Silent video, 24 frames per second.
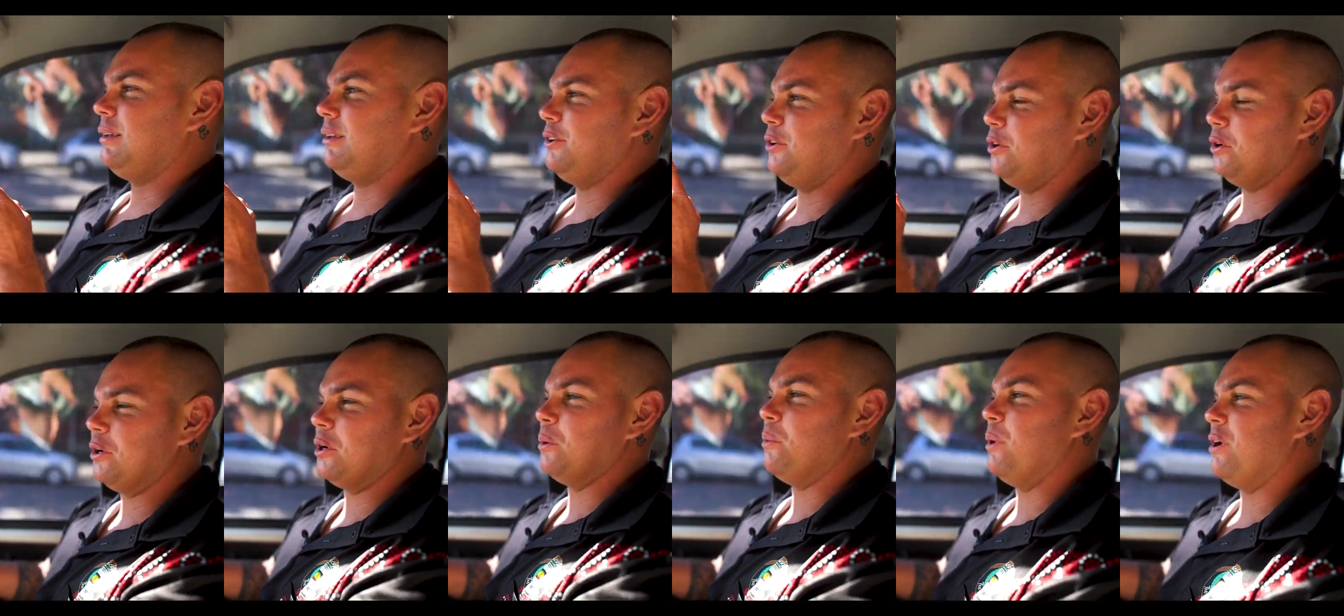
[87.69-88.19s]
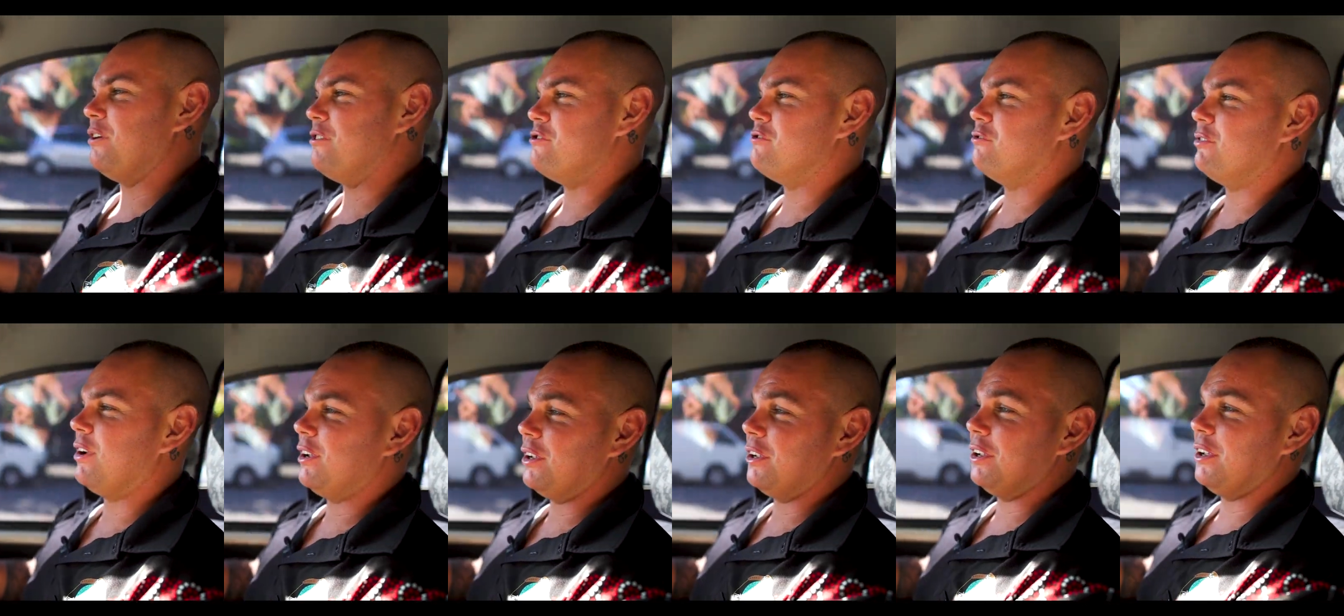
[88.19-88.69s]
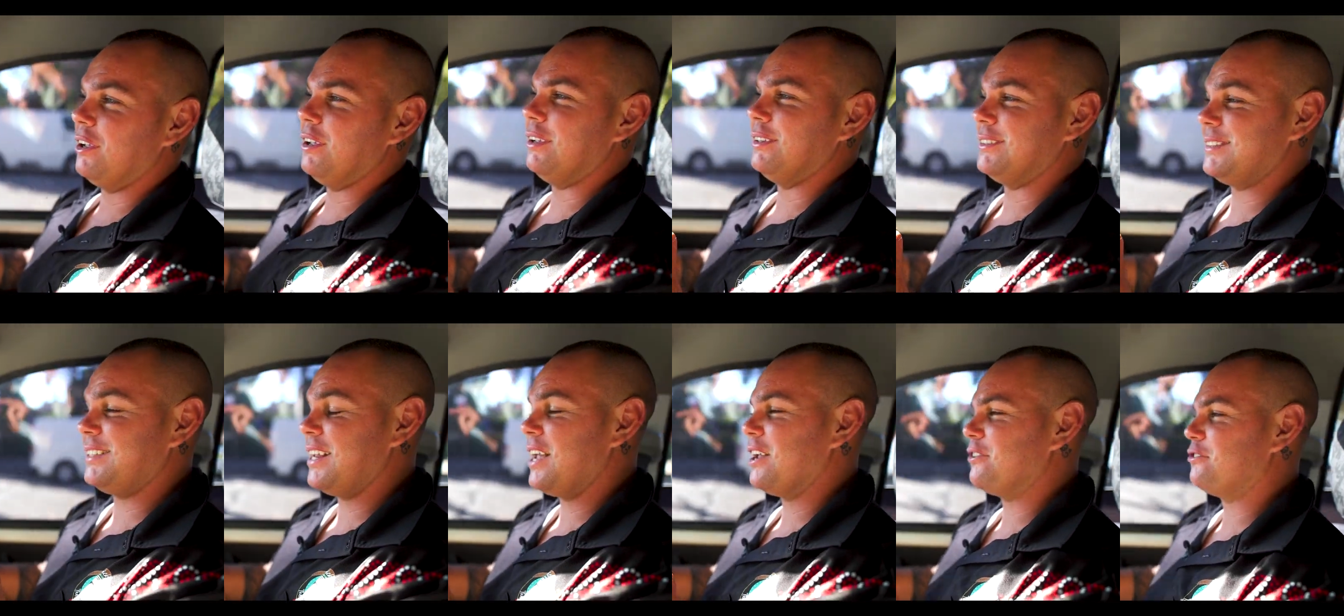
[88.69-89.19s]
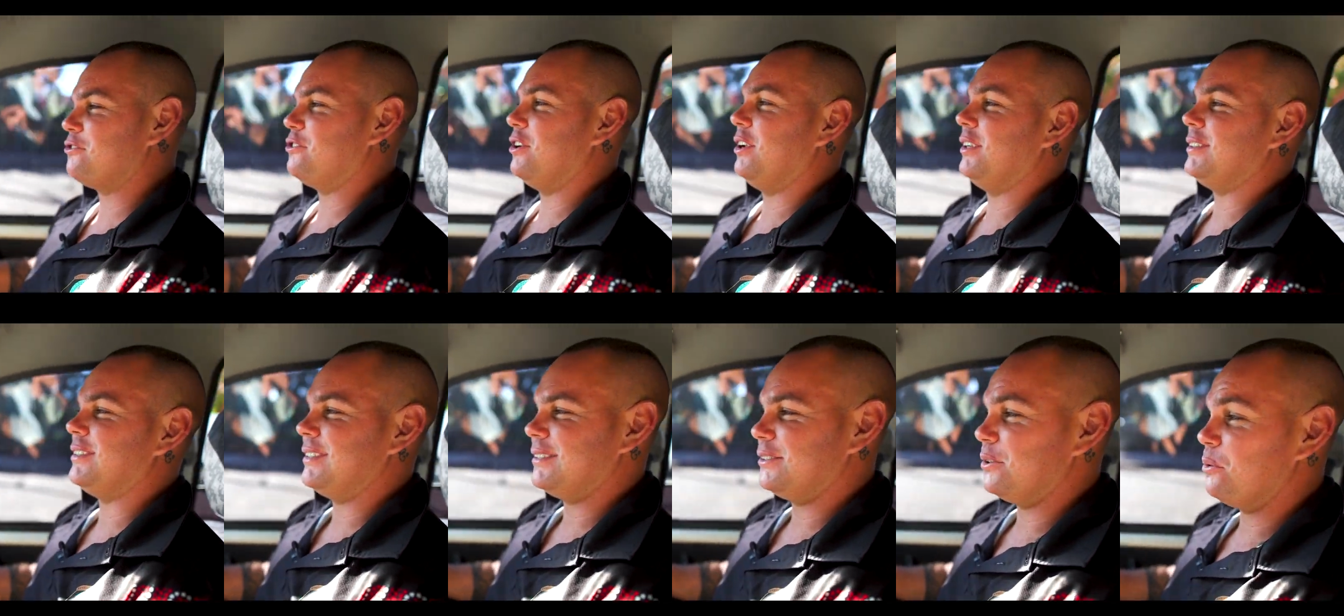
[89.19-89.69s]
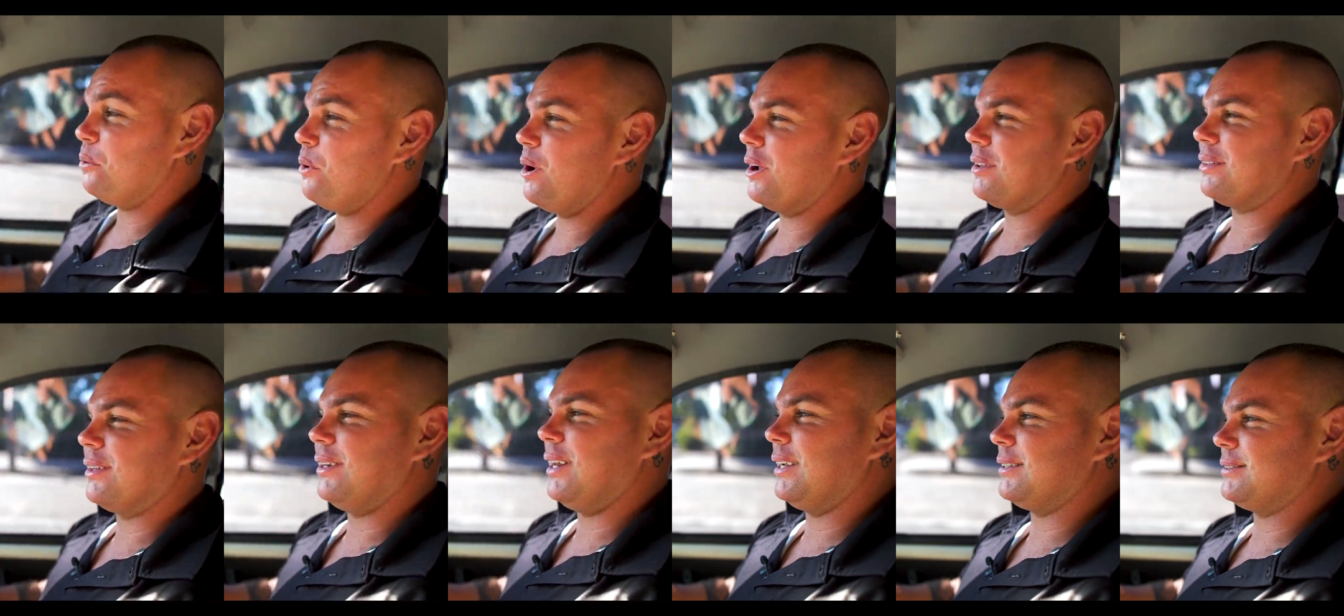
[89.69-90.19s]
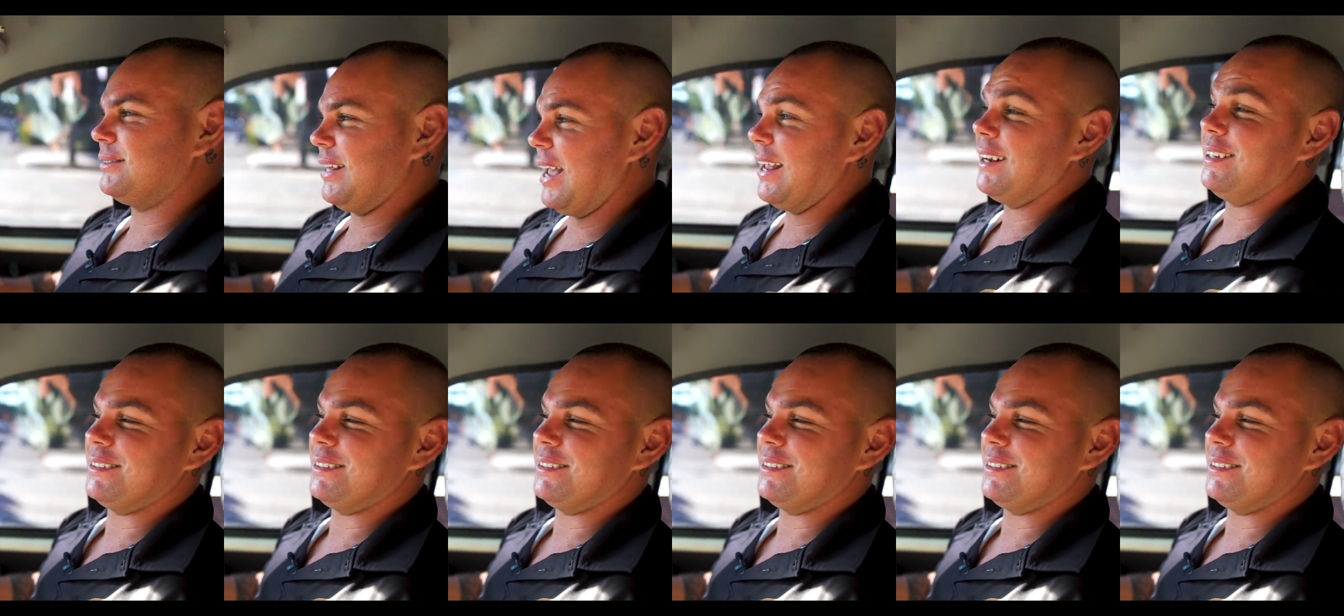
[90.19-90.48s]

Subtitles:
you got to wear a South jersey to work the next day.